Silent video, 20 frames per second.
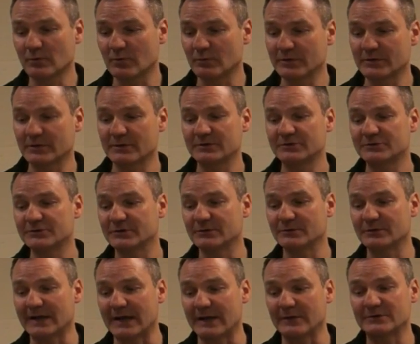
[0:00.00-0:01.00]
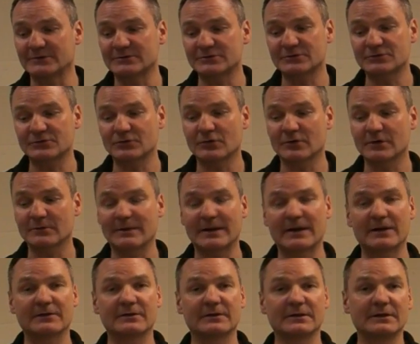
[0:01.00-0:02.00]
what we're going to do now is just talk
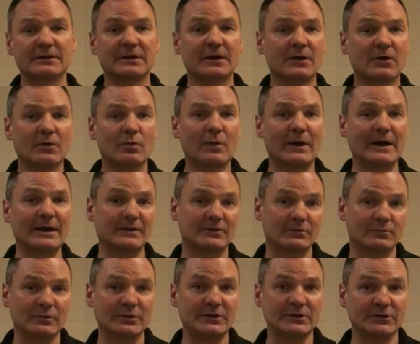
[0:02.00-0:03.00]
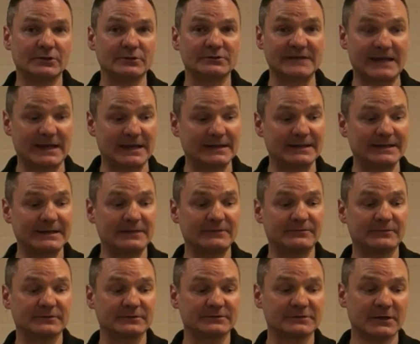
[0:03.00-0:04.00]
about the way that we use our
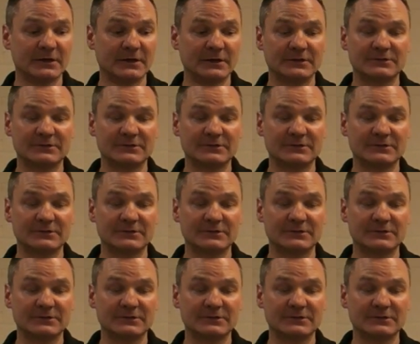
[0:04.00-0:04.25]
levers.